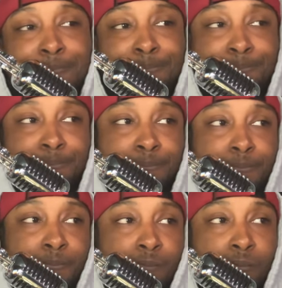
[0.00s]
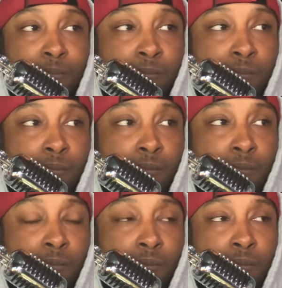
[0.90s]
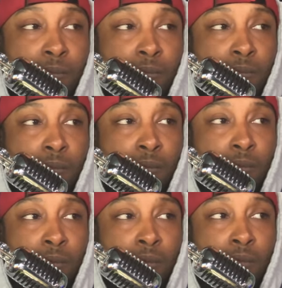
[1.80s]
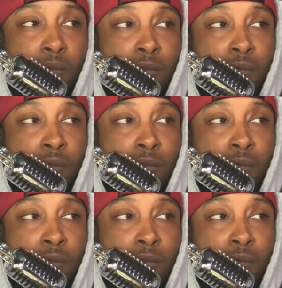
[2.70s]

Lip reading: Nothing is said.